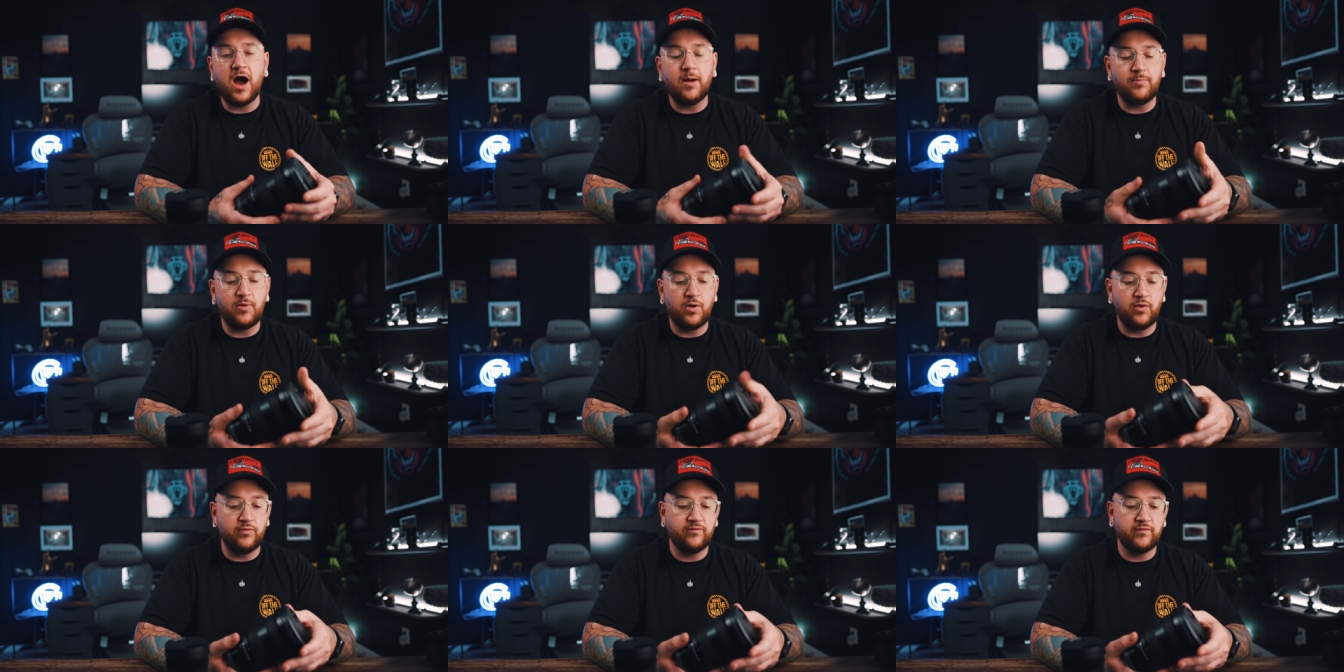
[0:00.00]

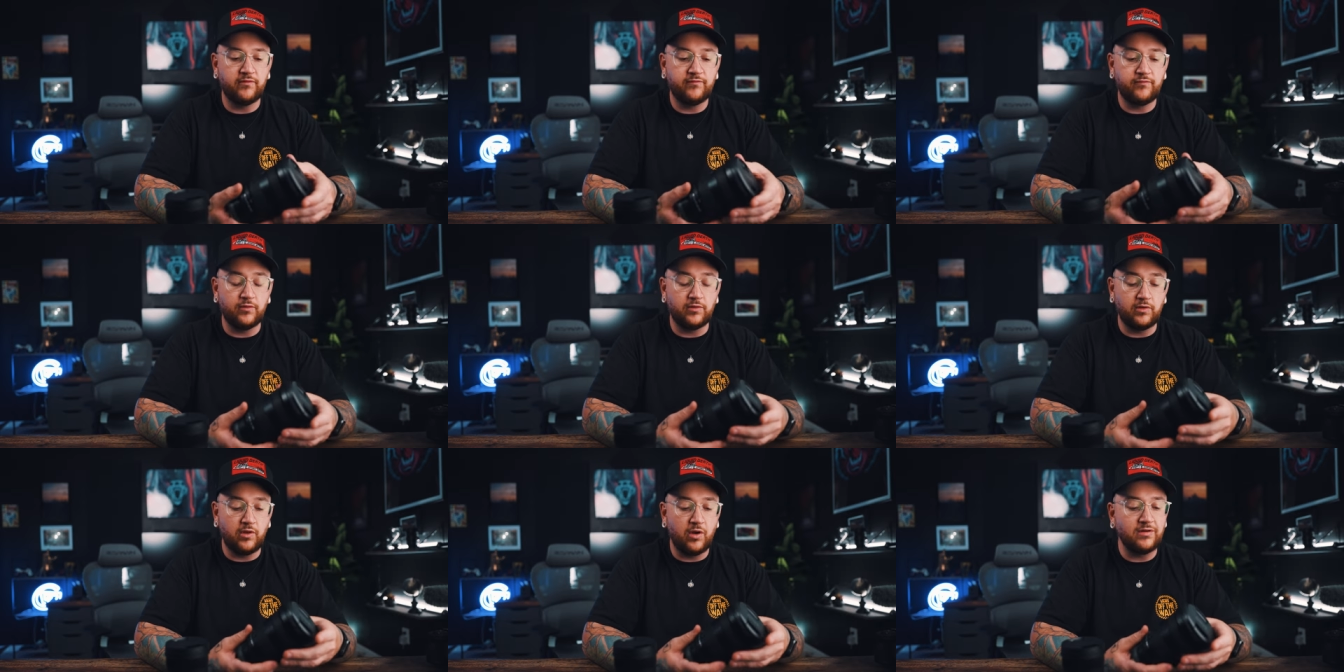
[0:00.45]
up over
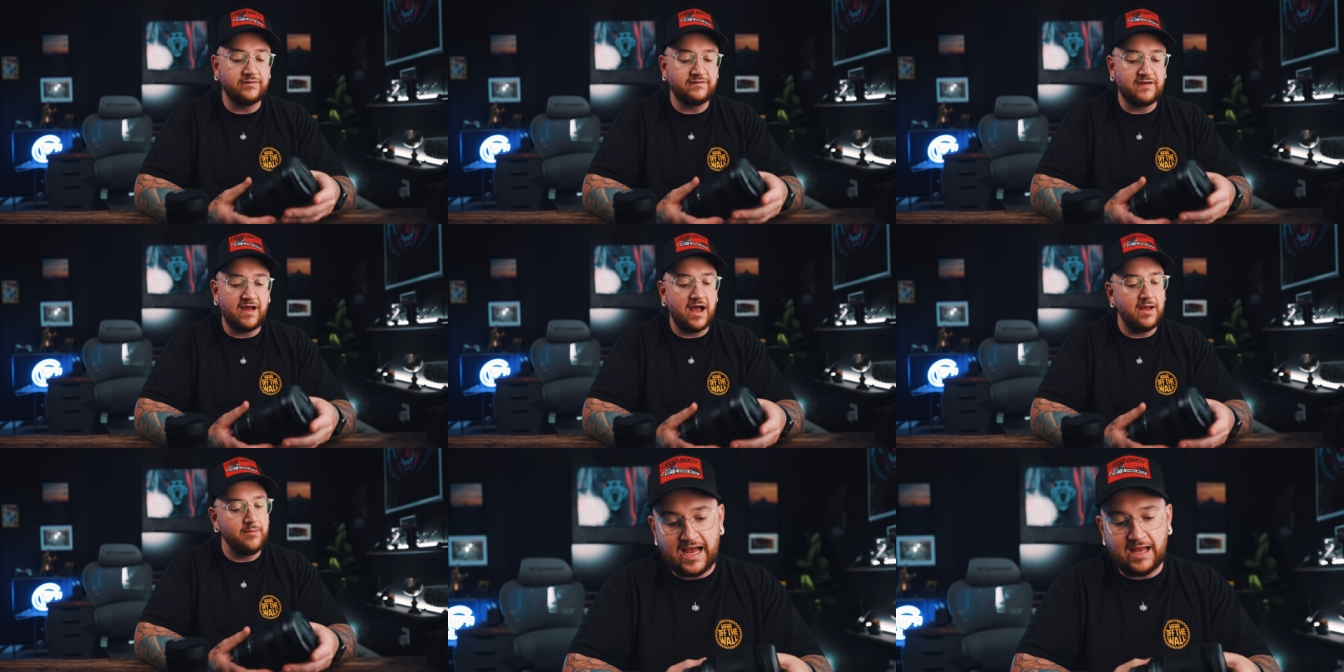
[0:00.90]
for a long
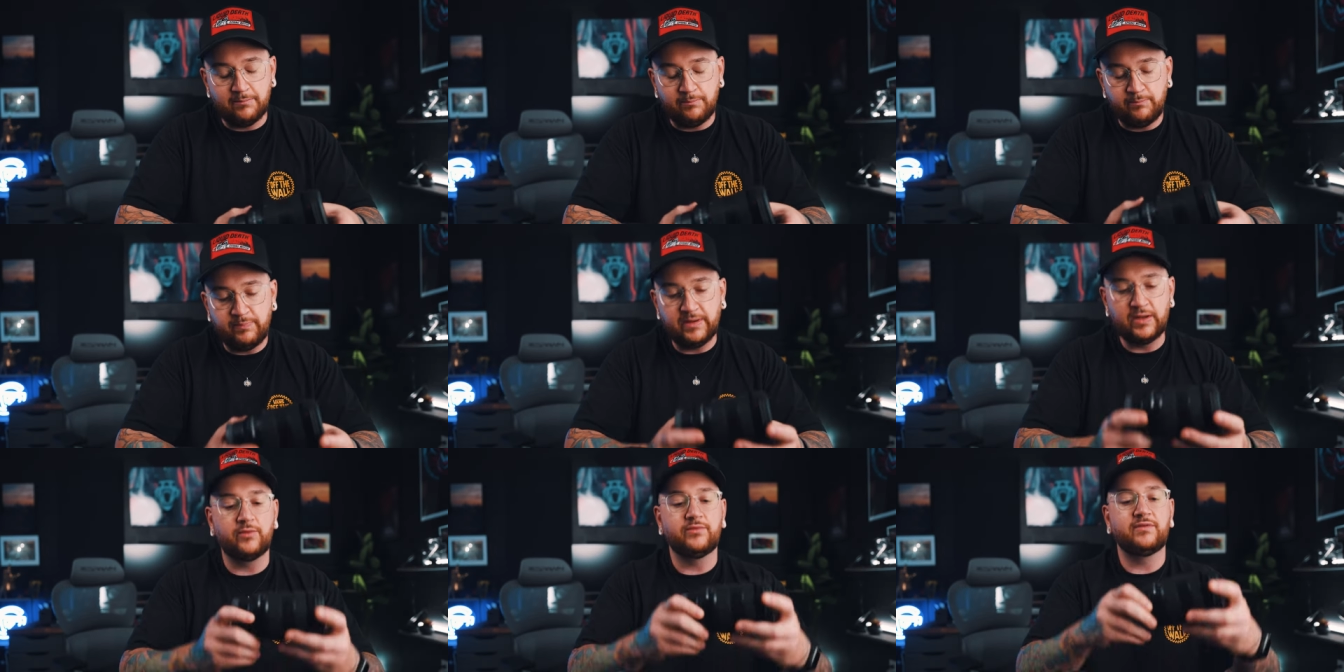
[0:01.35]
time. I
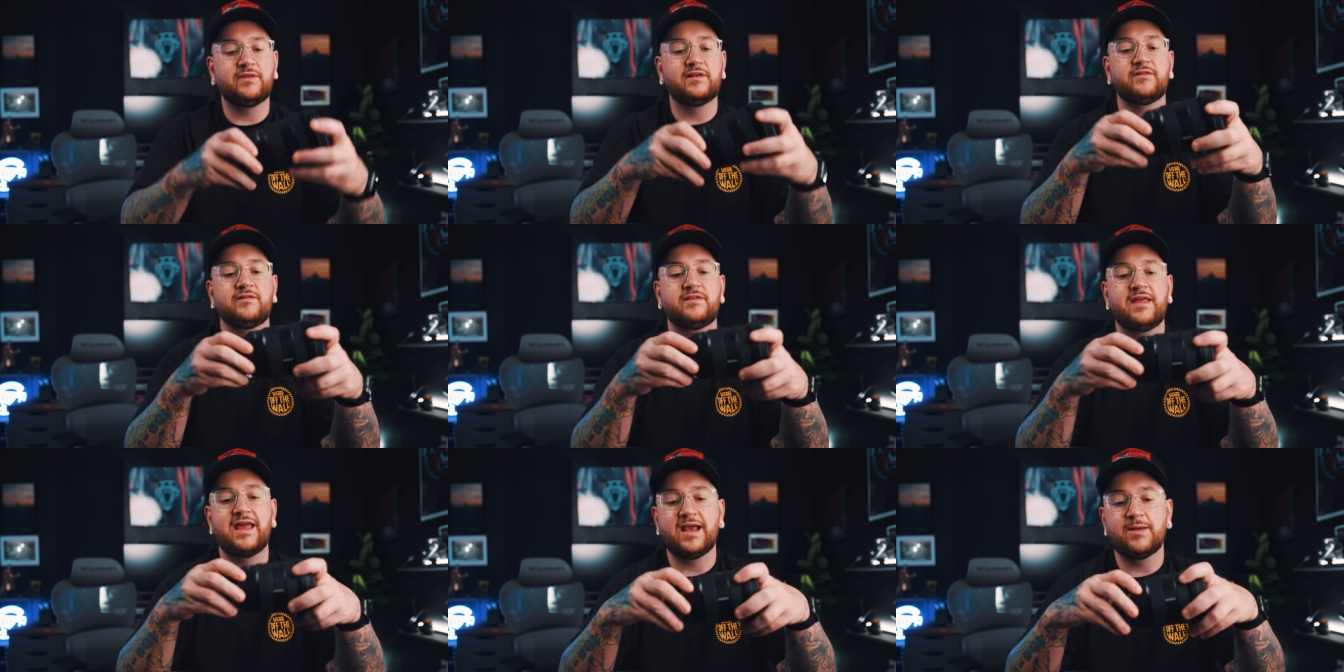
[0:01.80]
built
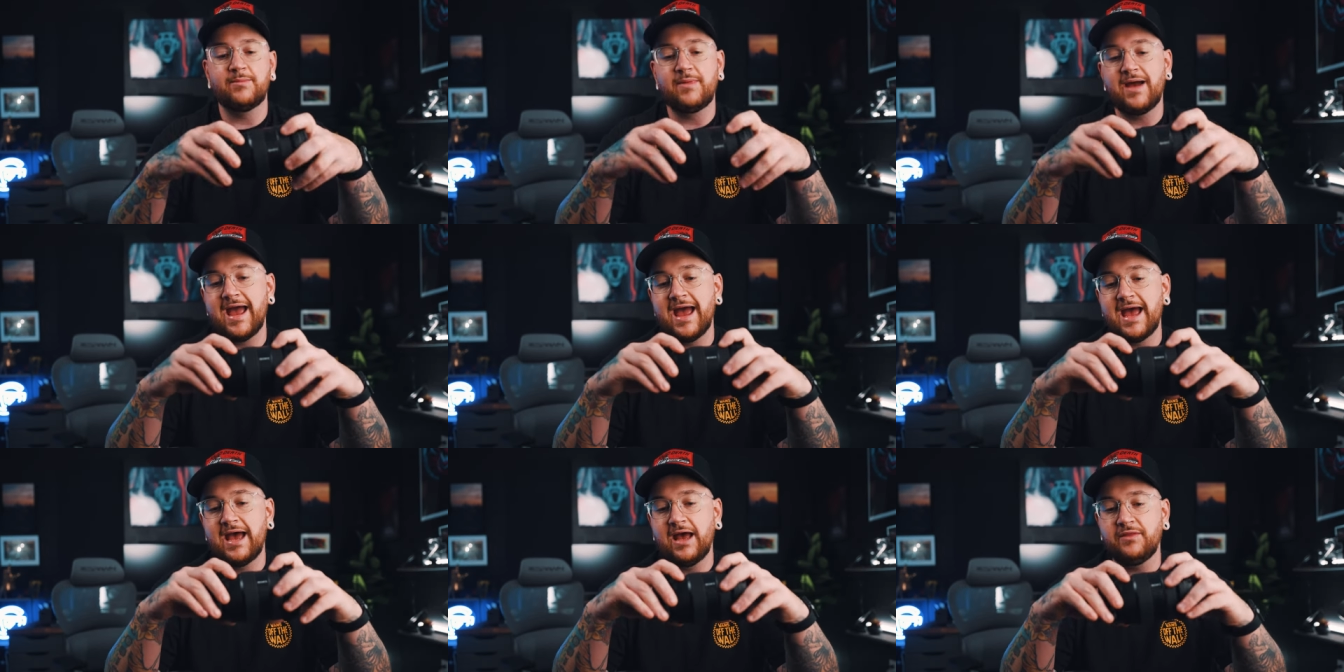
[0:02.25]
this thing in
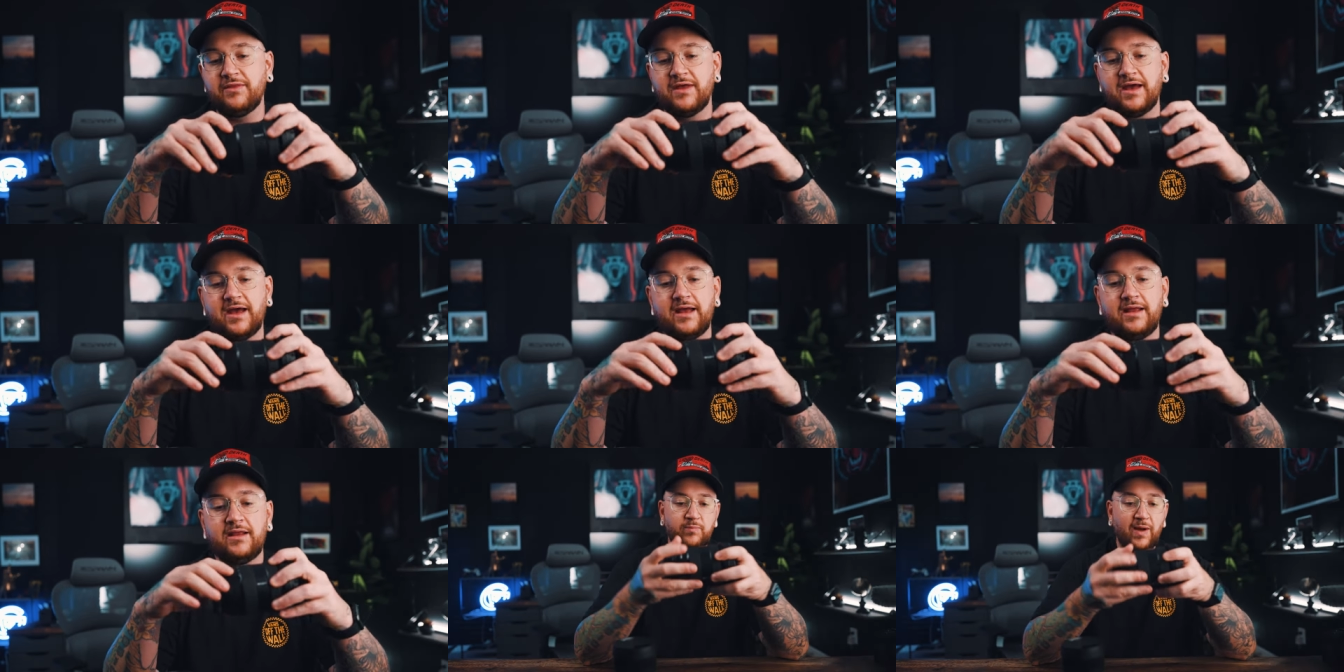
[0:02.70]
my head
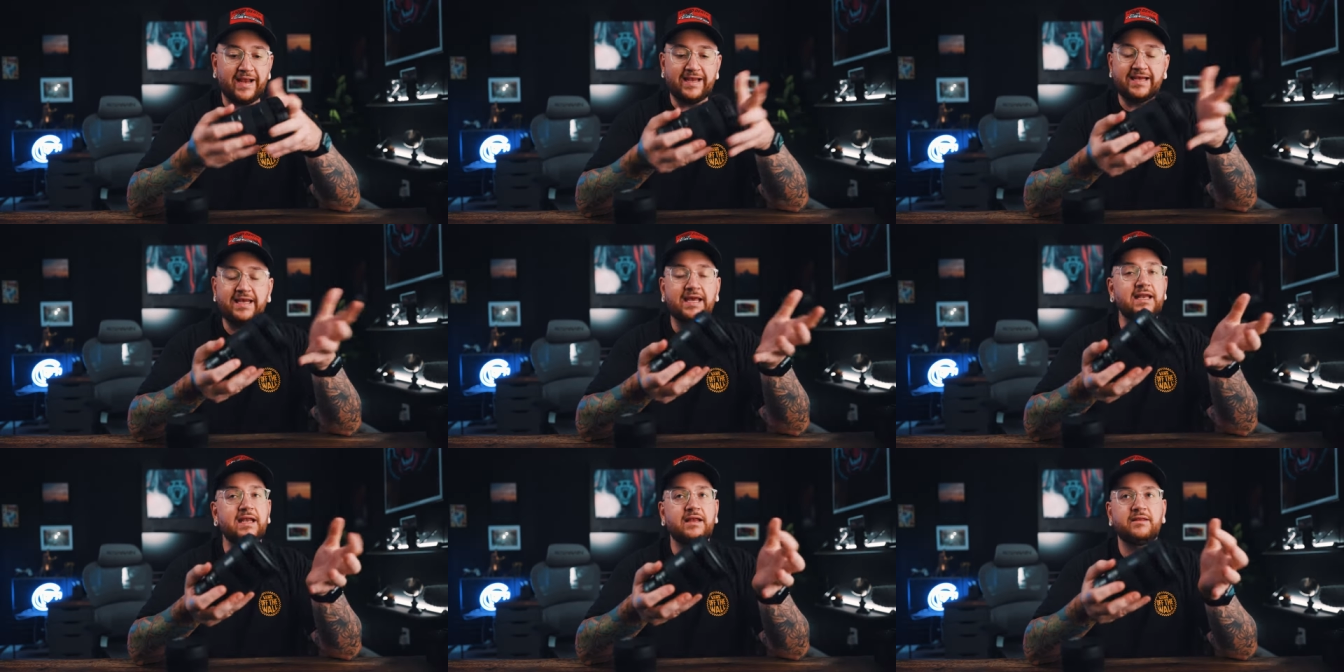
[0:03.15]
that by
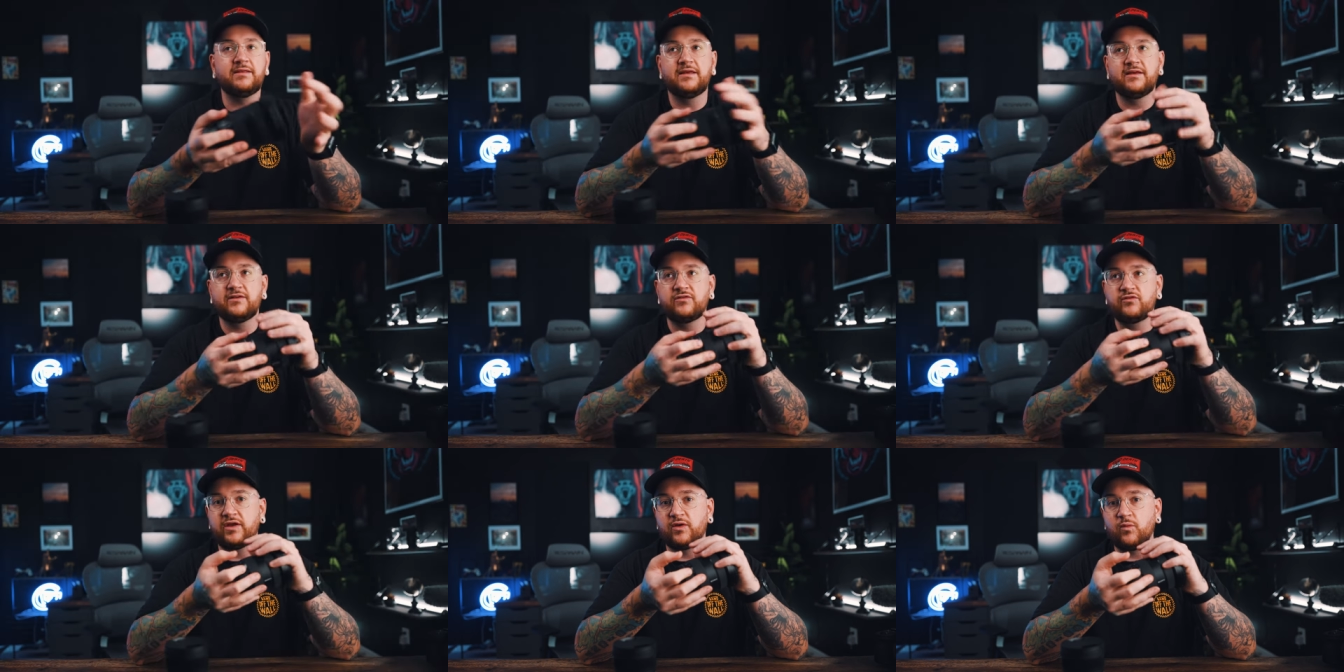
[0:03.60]
getting this,